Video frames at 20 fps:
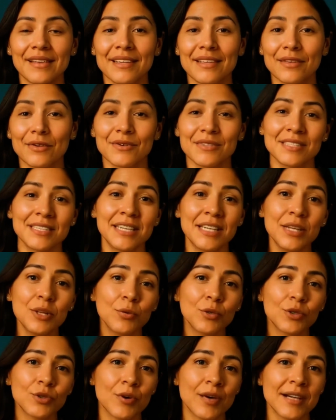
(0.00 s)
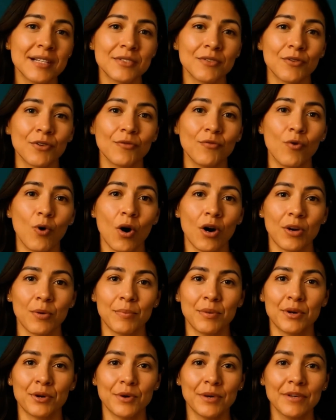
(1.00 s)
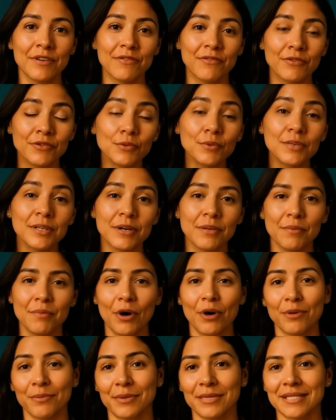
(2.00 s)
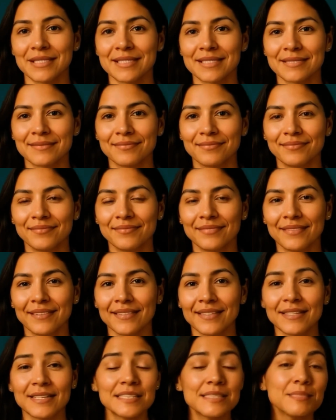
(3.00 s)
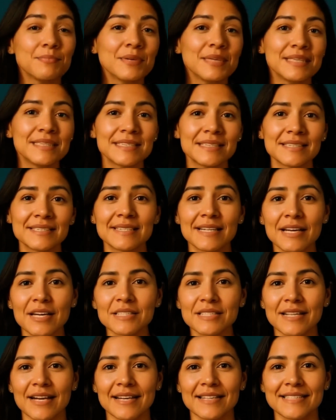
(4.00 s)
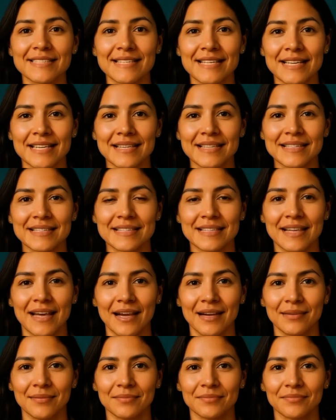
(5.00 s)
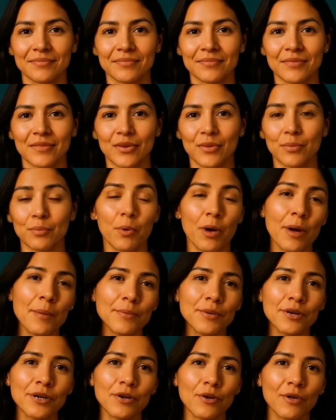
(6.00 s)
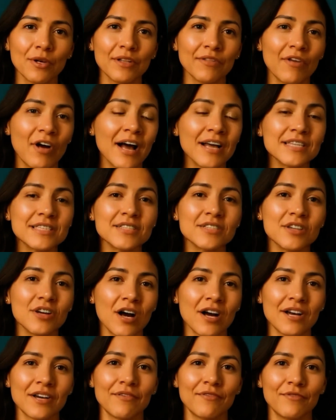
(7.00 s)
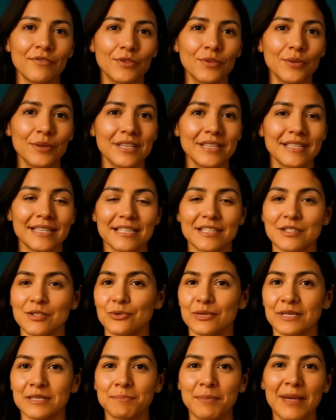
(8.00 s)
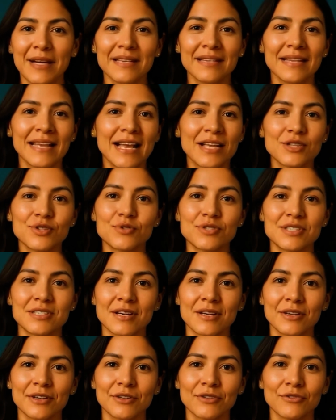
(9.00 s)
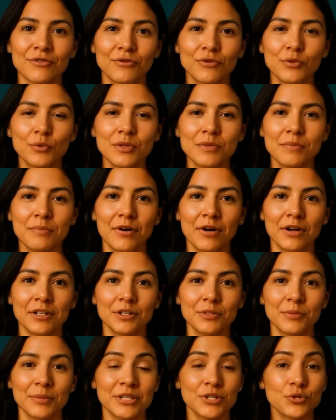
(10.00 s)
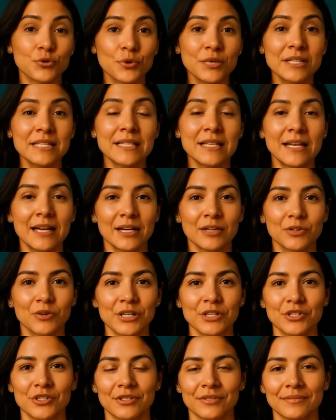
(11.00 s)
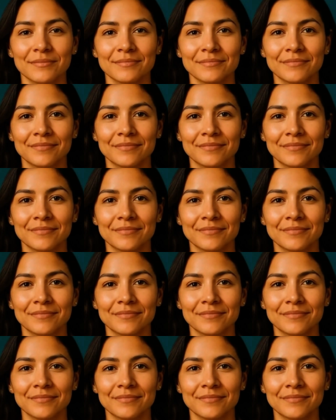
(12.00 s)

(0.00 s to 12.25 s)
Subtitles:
There is an equal transfer of water between the fluid compartments. This means the cell size stays the same. The primary goal of isotonic fluids is to expand the extracellular fluid volume and treat dehydration.